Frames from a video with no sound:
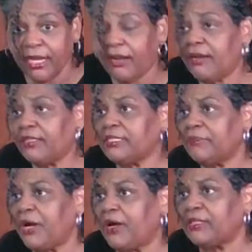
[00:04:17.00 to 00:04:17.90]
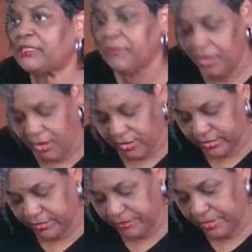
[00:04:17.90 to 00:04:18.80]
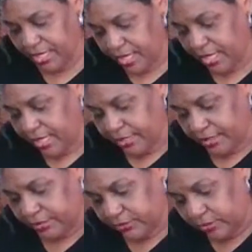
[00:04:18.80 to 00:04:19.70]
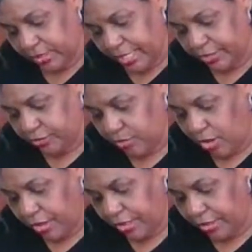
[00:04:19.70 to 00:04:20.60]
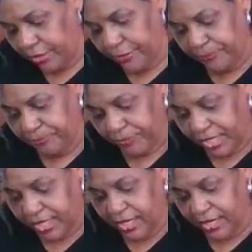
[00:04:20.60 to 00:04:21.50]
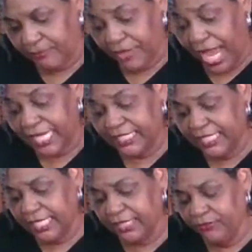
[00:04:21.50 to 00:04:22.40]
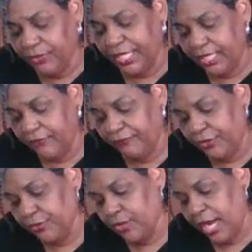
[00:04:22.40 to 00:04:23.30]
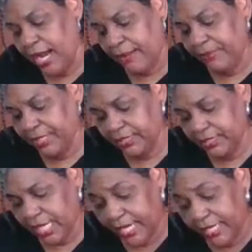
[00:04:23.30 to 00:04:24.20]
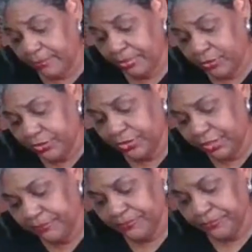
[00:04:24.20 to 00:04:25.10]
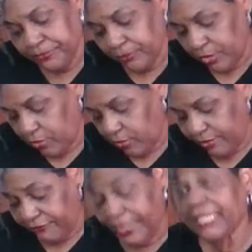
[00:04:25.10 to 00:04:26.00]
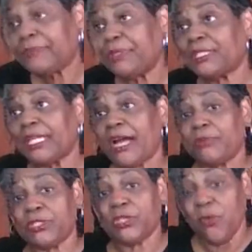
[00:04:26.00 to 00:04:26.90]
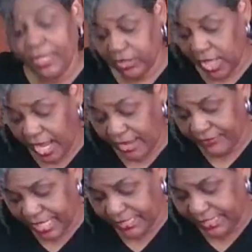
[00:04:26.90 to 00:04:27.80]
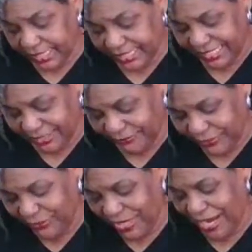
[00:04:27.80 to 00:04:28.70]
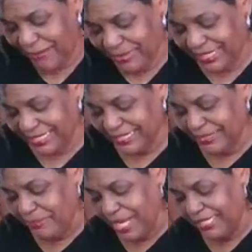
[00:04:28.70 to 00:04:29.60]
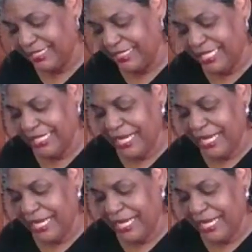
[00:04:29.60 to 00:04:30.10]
Awesome, awesome, awesome. So glad you are here. Um, I did read a few comments. I had posted on Facebook that I was going live, and I did see a few comments, and somebody said,